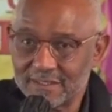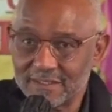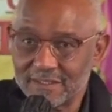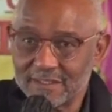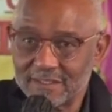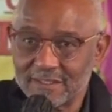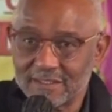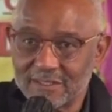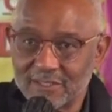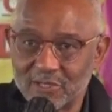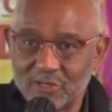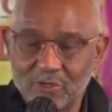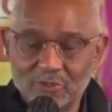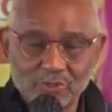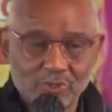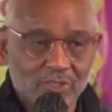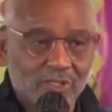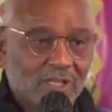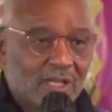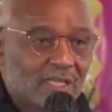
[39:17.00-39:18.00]
Those who
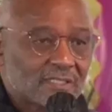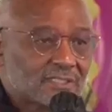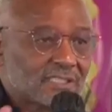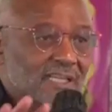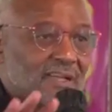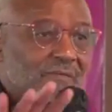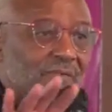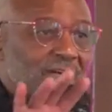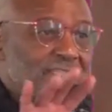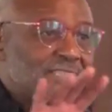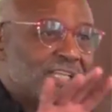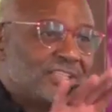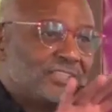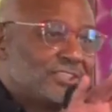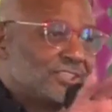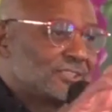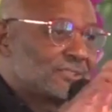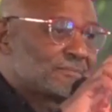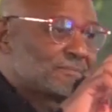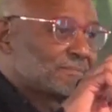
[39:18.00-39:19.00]
lost loved ones, they just
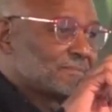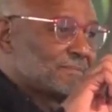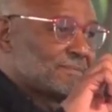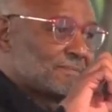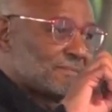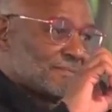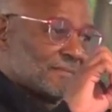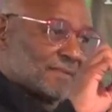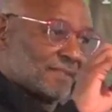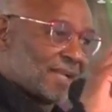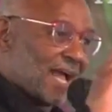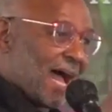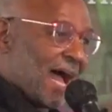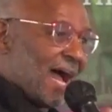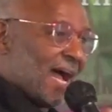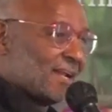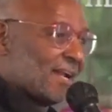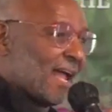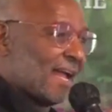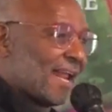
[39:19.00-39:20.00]
died,
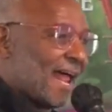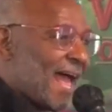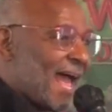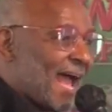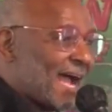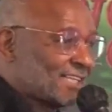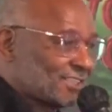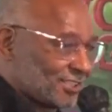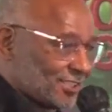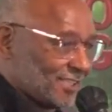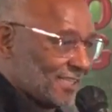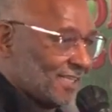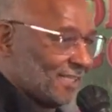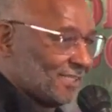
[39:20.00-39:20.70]
had accidents.